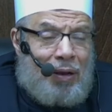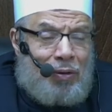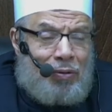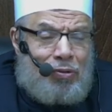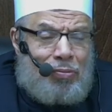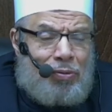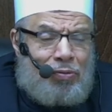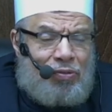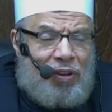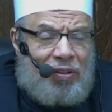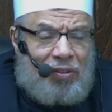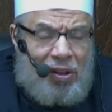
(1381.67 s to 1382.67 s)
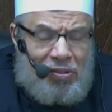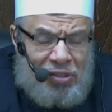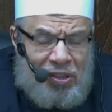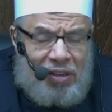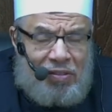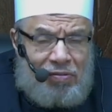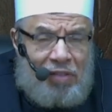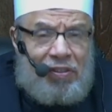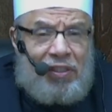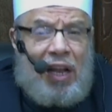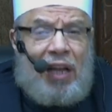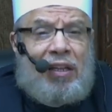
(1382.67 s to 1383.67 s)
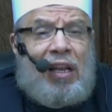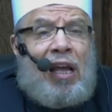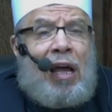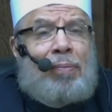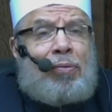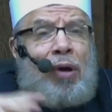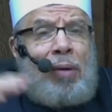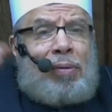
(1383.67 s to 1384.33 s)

oh, he asked Allah that he is